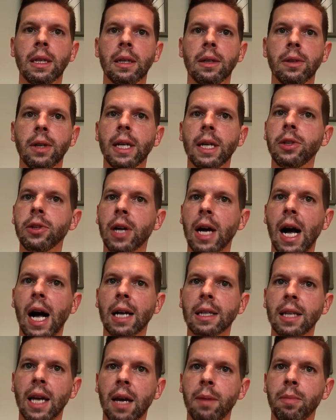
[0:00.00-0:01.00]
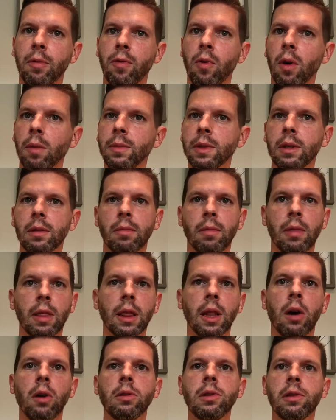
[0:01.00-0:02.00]
Now, nitric oxide performs
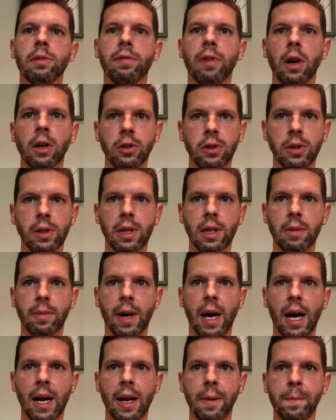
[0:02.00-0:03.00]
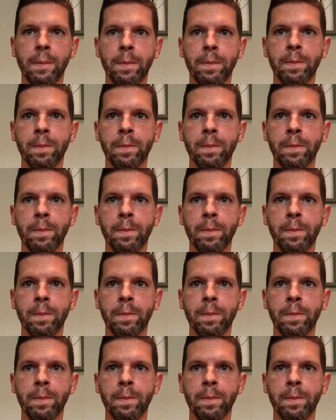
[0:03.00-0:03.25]
loads of functions in the body,